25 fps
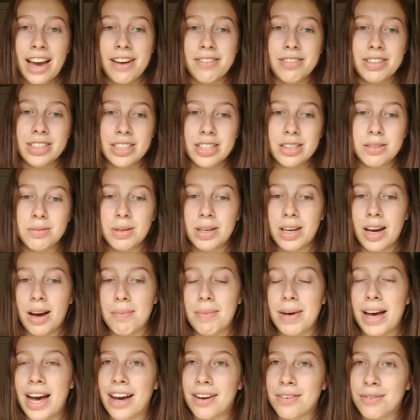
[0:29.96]
ever since we
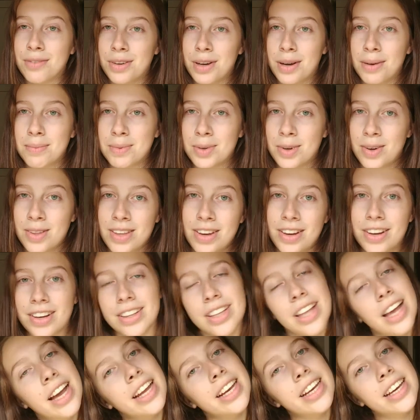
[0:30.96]
got back from North
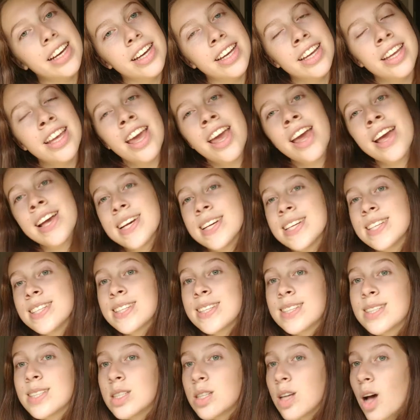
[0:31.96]
Carolina.
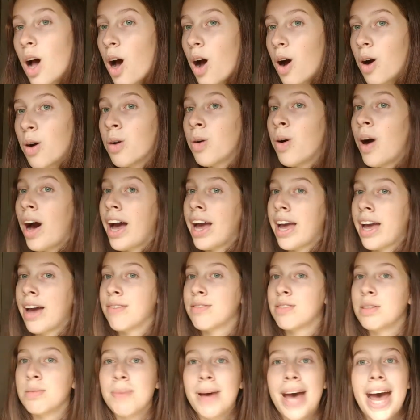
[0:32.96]
So, I
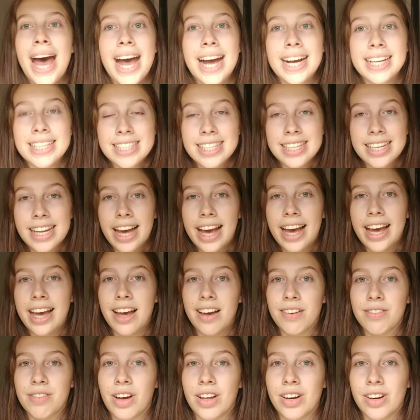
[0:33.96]
have to pack
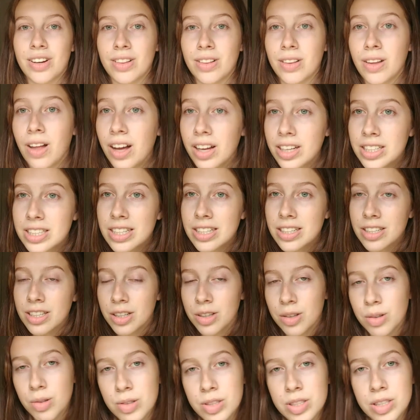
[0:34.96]
today. I've got a lot to
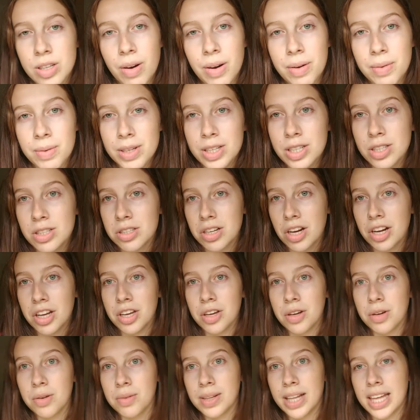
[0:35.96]
do, so I want to show
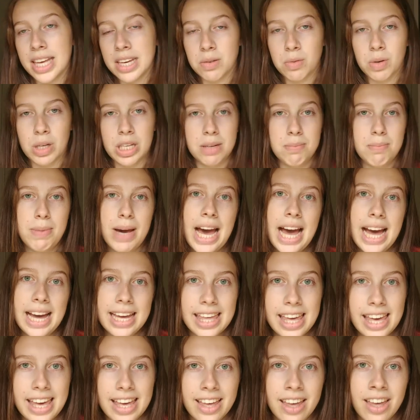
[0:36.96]
you like what I'm
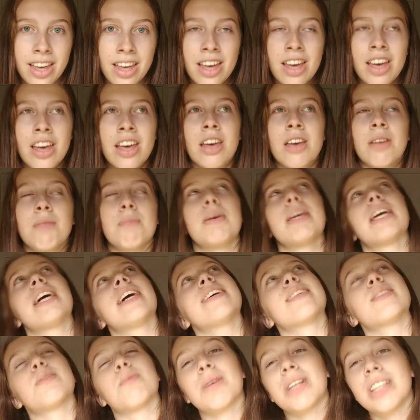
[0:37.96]
packing
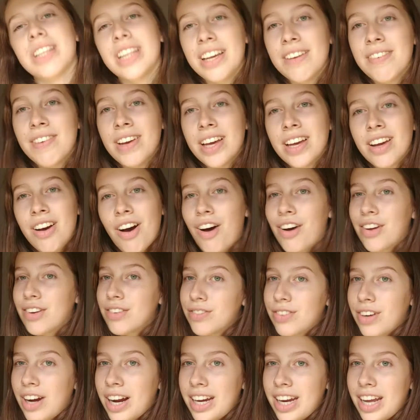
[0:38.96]
because we're leaving
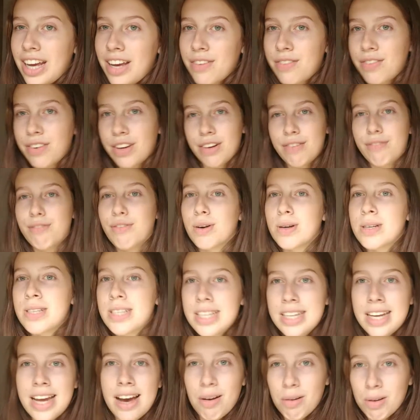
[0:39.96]
on Friday for a
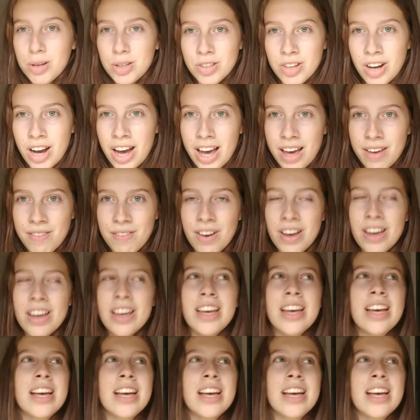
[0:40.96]
14-hour drive,